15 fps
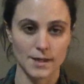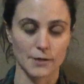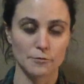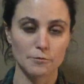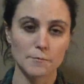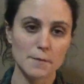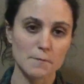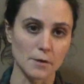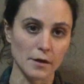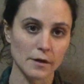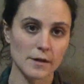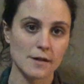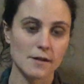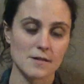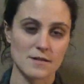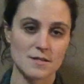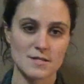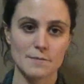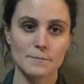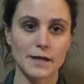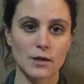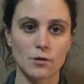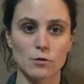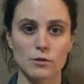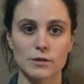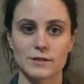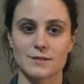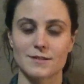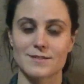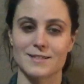Now remember, the
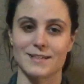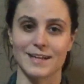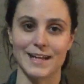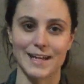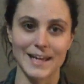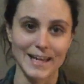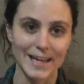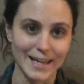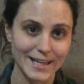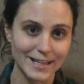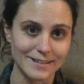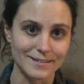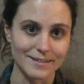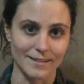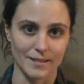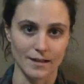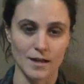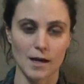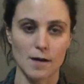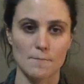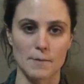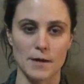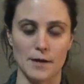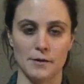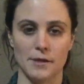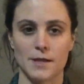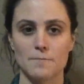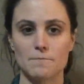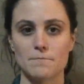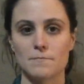semicolon doesn't end the
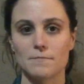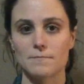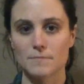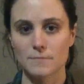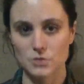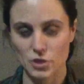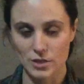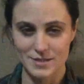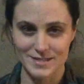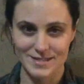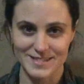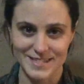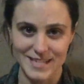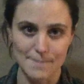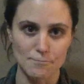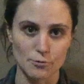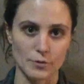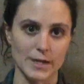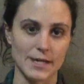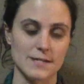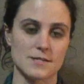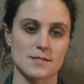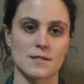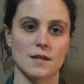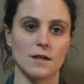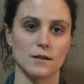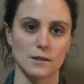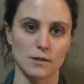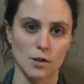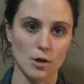compound. It just separates
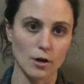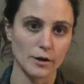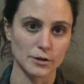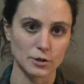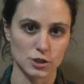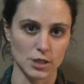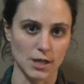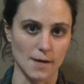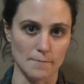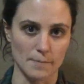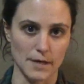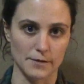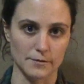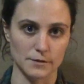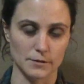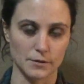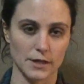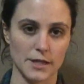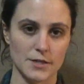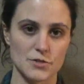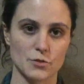a large compound, okay?